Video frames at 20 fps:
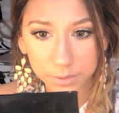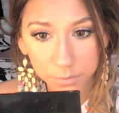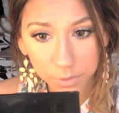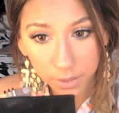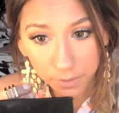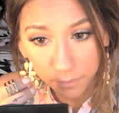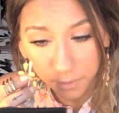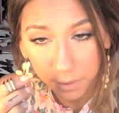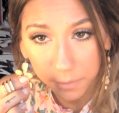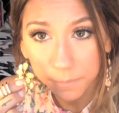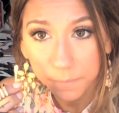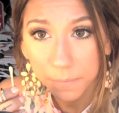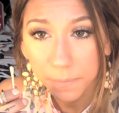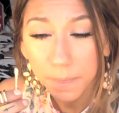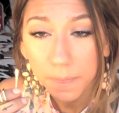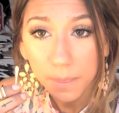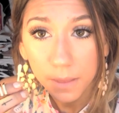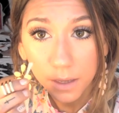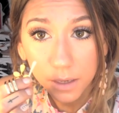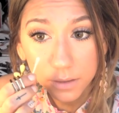Whatever.
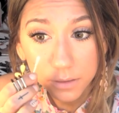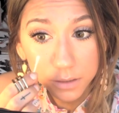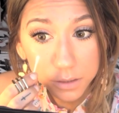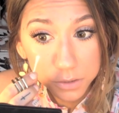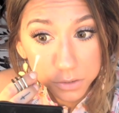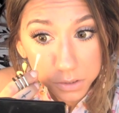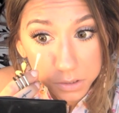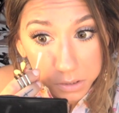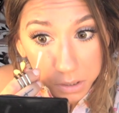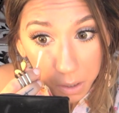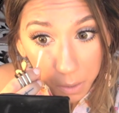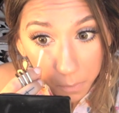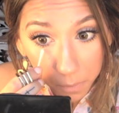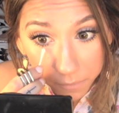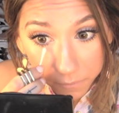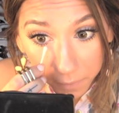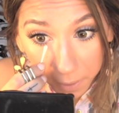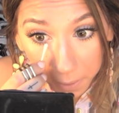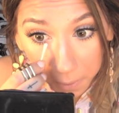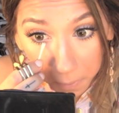And then you just go
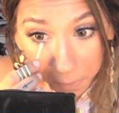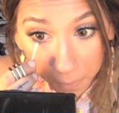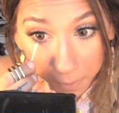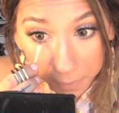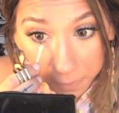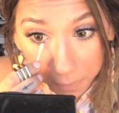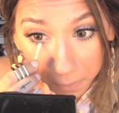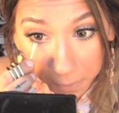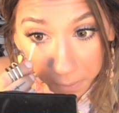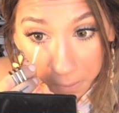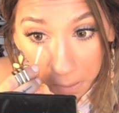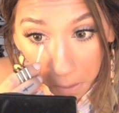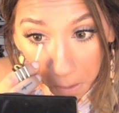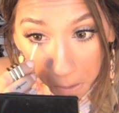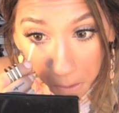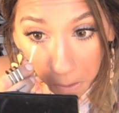in very lightly.